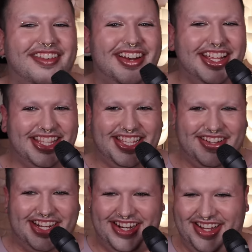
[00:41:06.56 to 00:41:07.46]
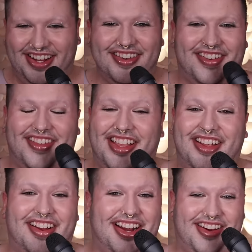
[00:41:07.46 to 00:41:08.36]
what are you doing, girl? You're
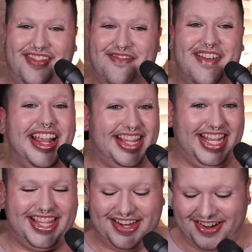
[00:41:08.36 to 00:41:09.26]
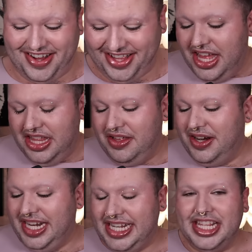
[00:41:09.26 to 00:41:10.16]
you're crisis, girl.
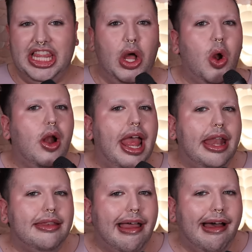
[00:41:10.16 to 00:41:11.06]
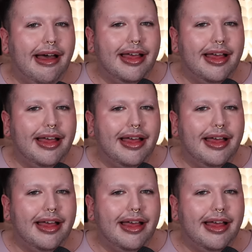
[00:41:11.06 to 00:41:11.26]
Lauren, Lauren. Uh,